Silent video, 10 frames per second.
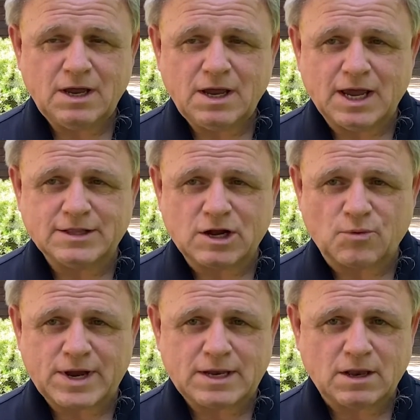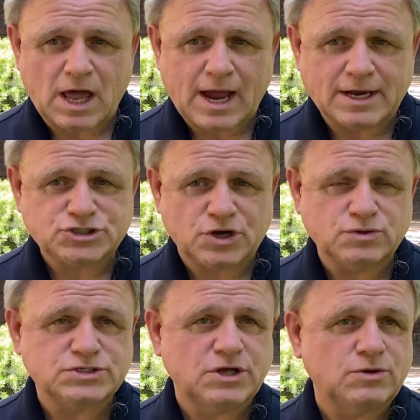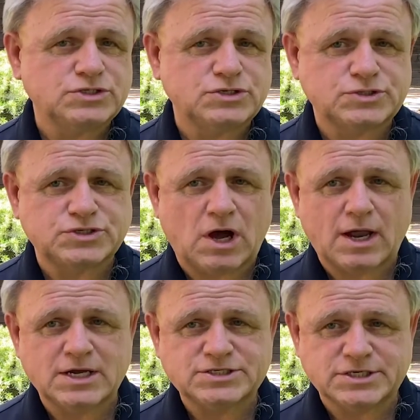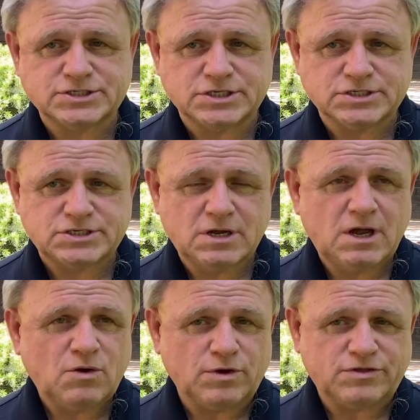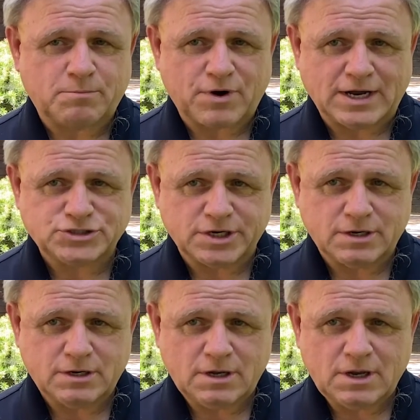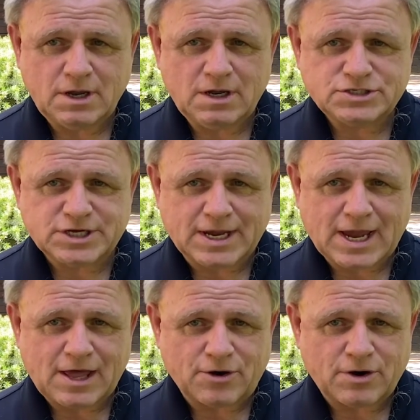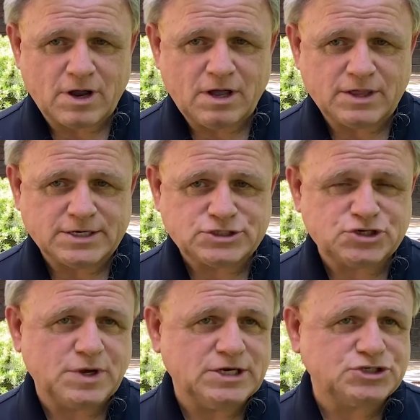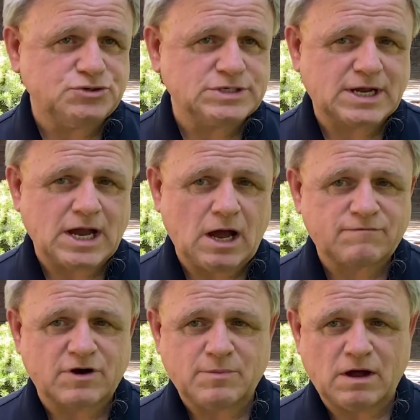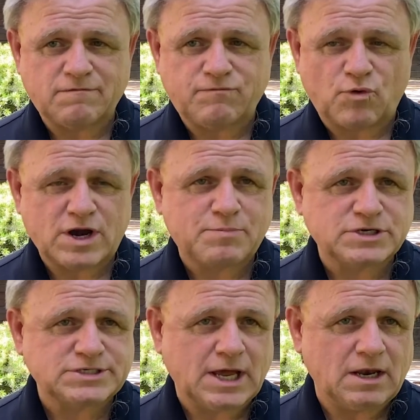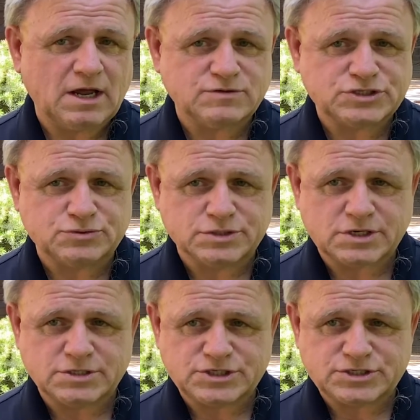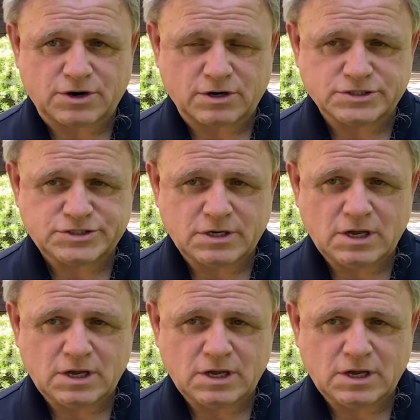and the green line shows those who sought assistance with depression. Together, these two issues account for about 40% of student concerns.